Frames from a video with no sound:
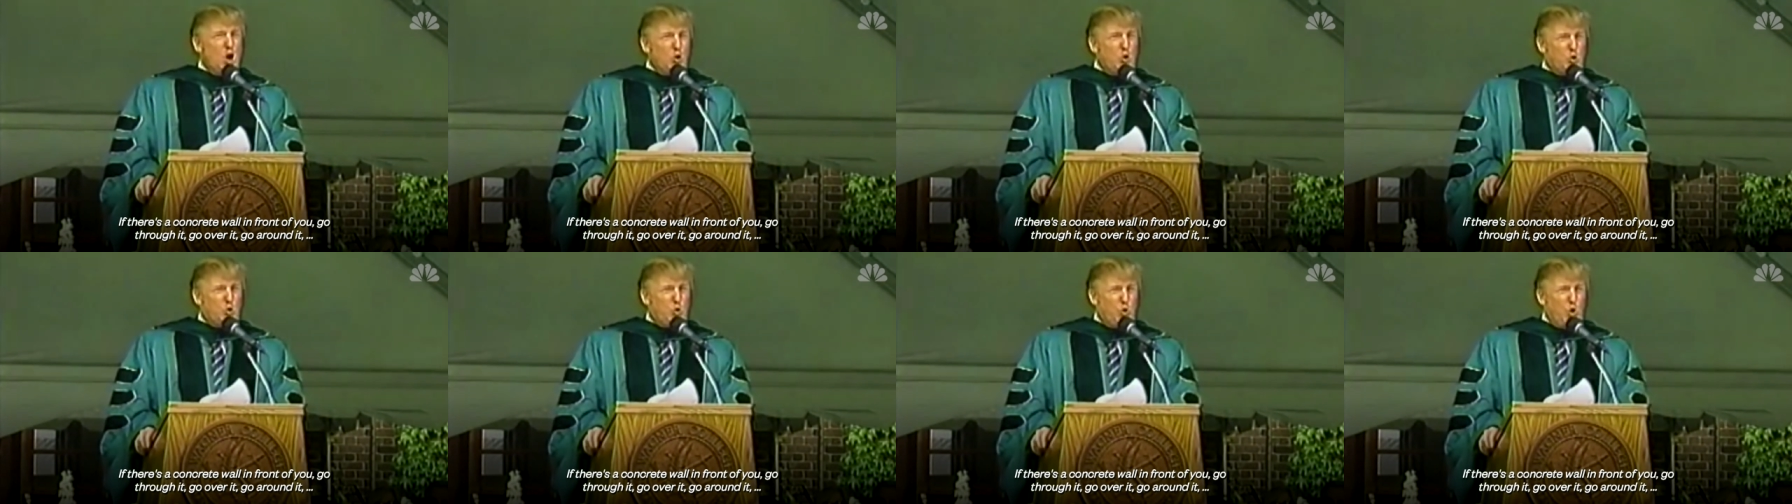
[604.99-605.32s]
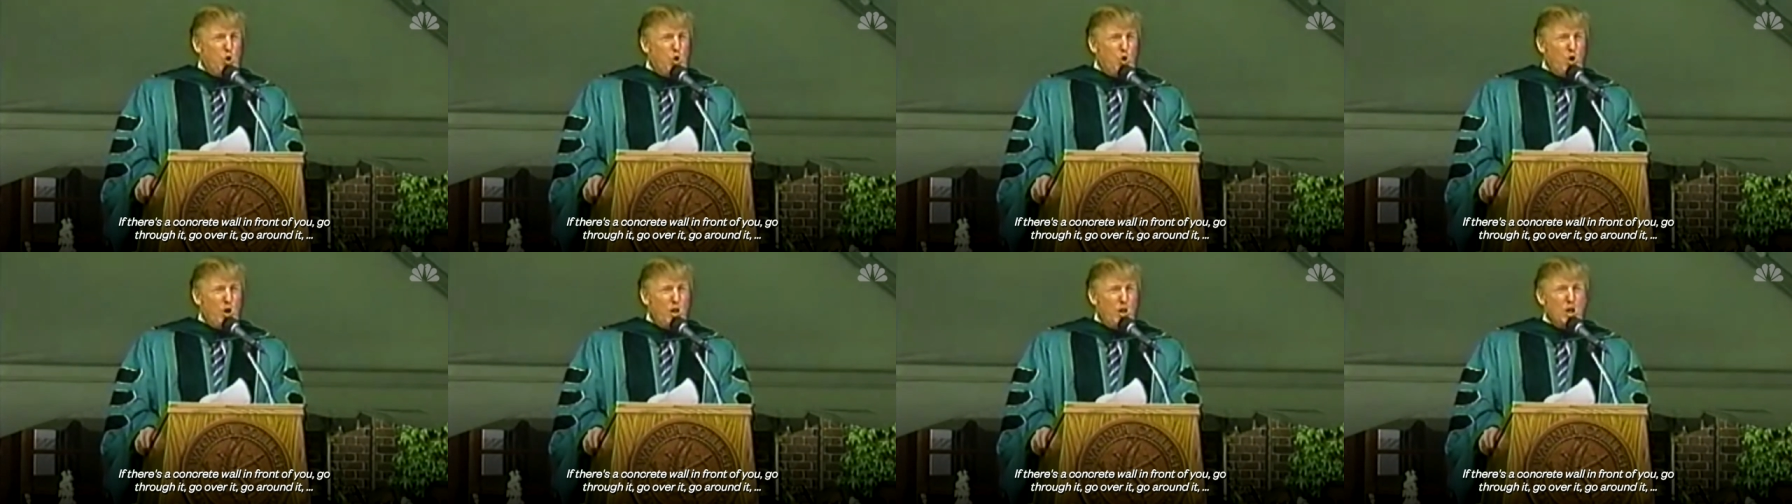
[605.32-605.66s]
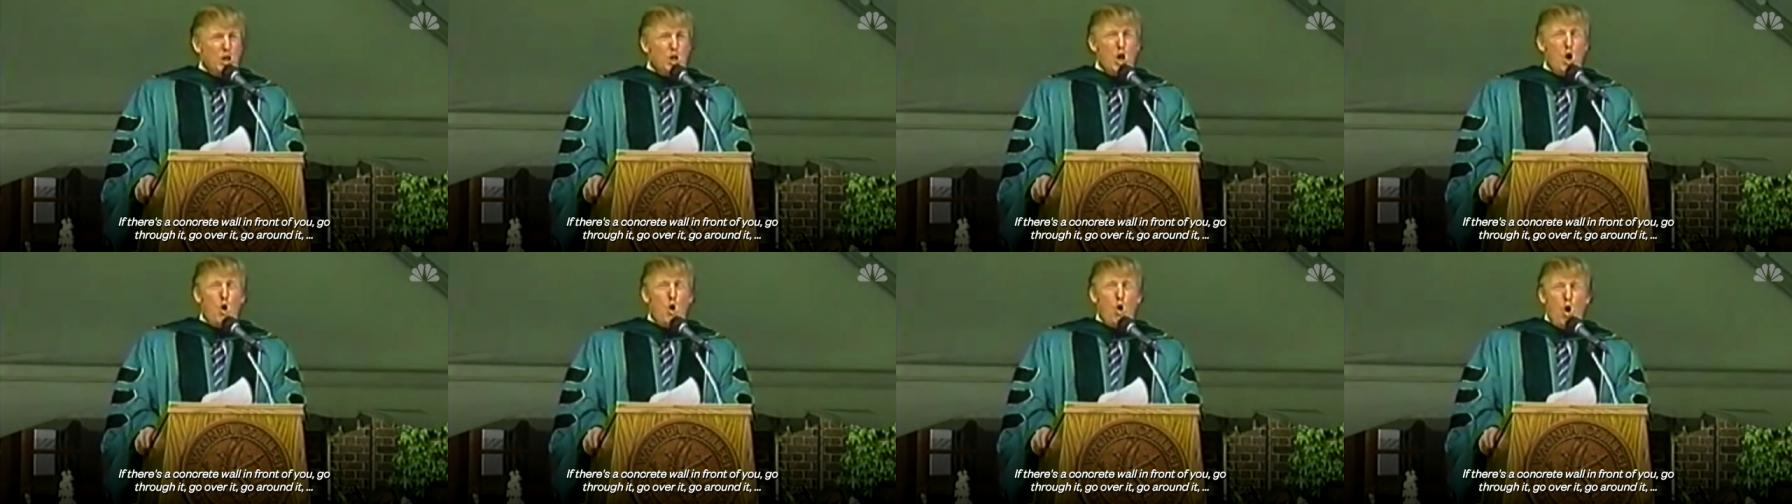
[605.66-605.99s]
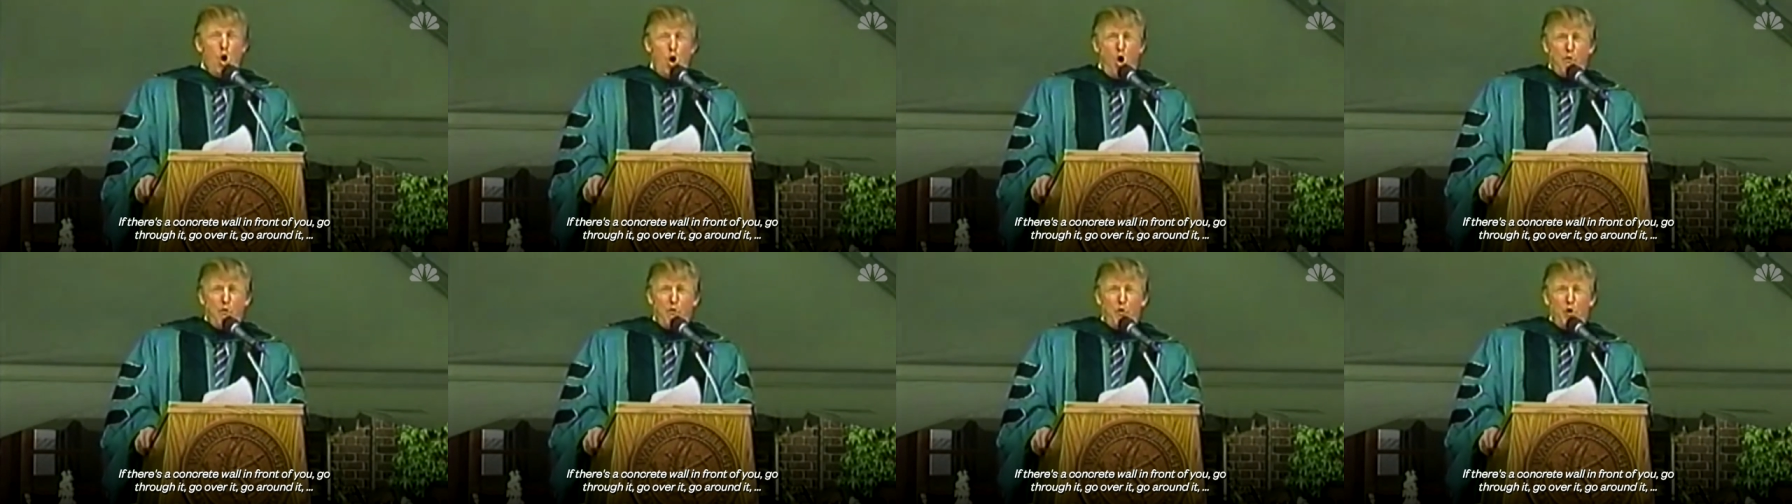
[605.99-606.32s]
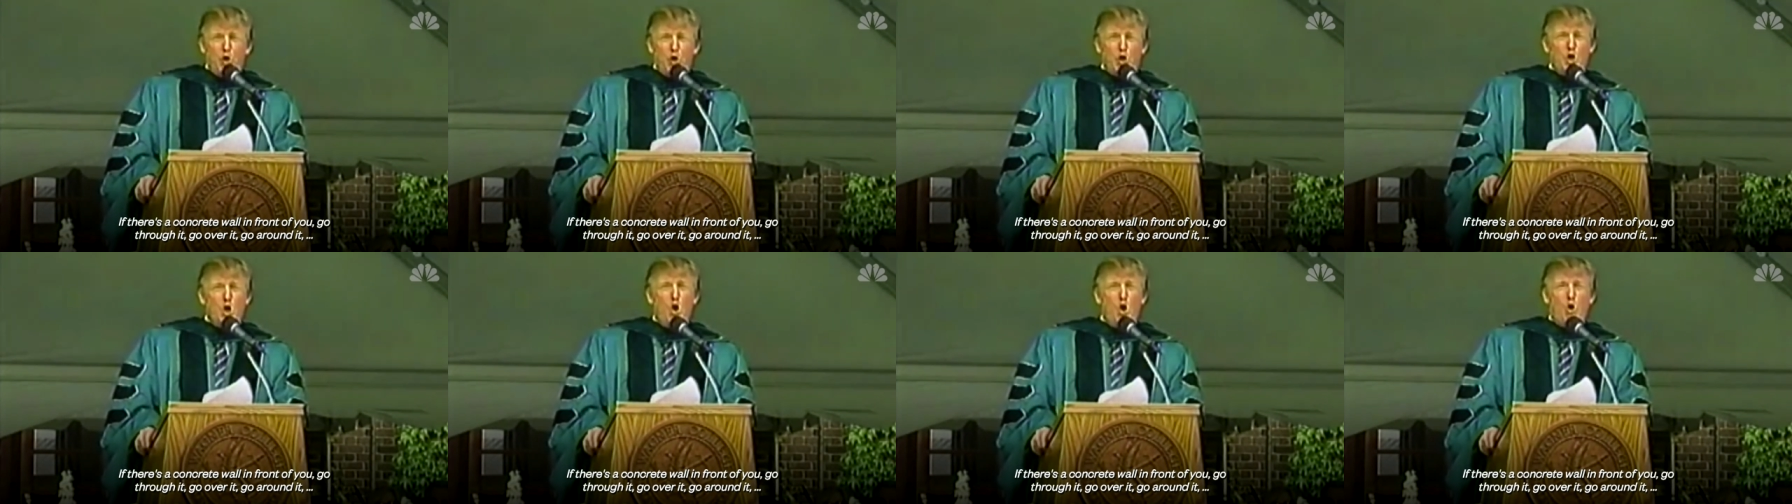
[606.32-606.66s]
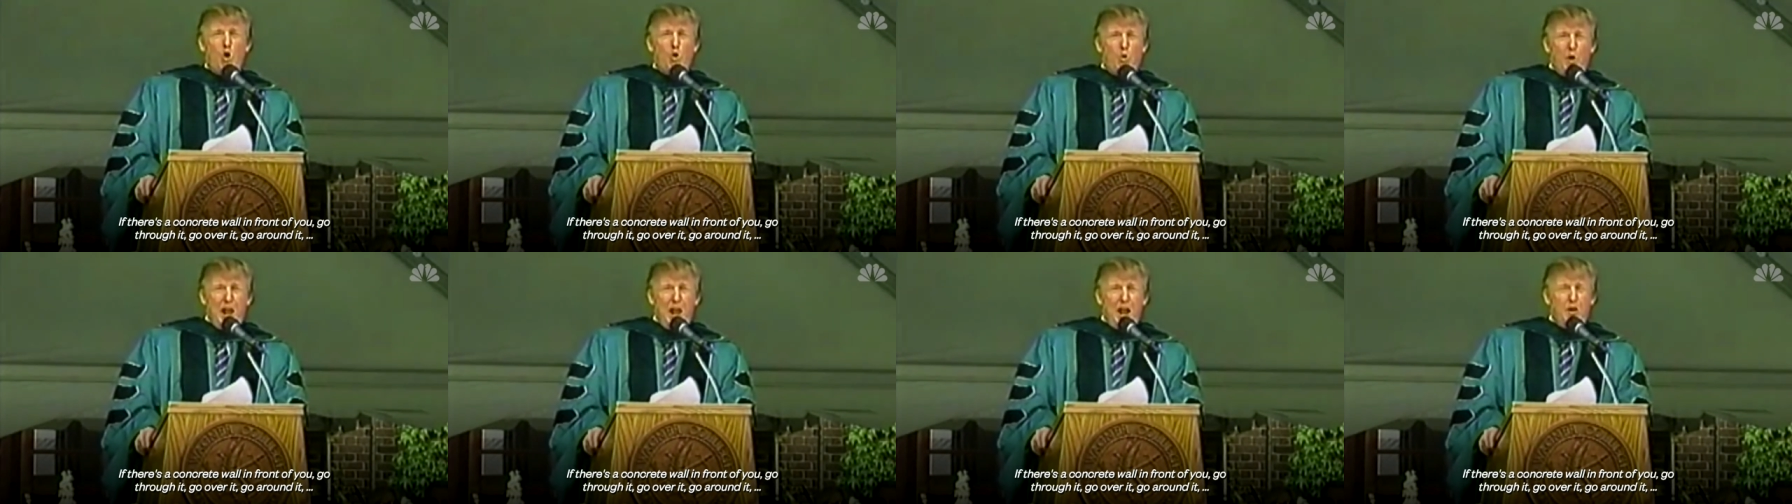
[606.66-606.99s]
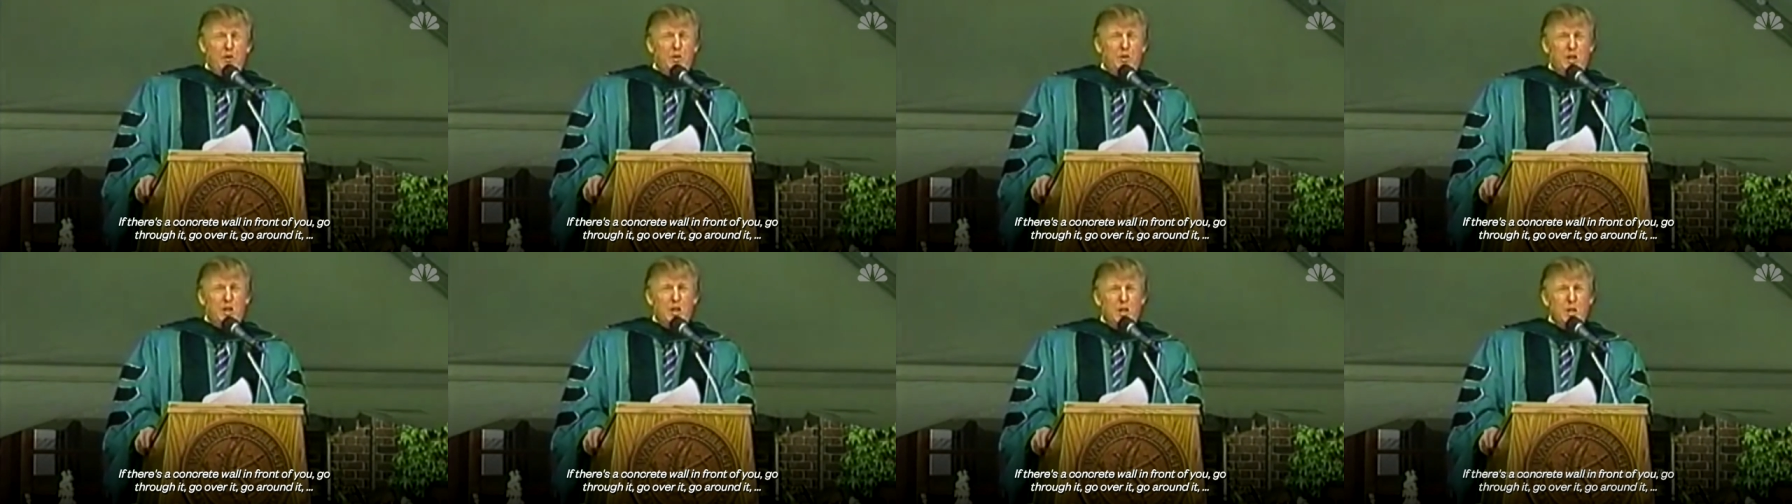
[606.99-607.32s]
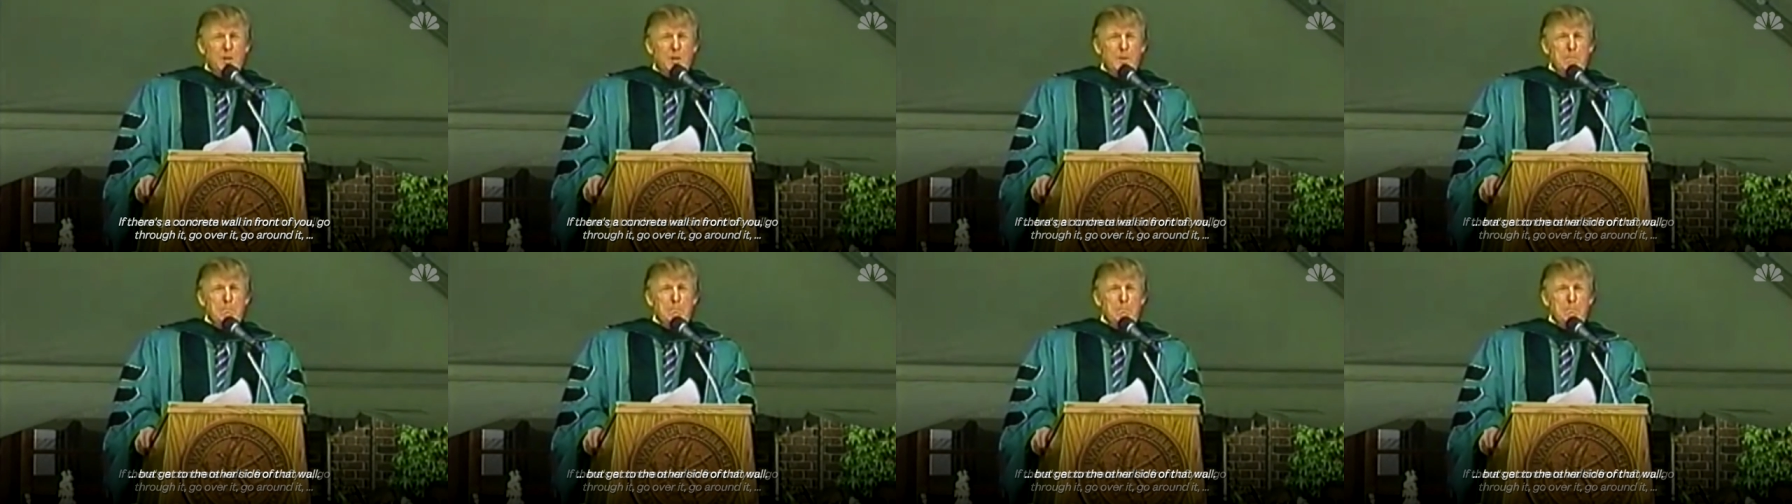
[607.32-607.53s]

go through it, go over it, go around it,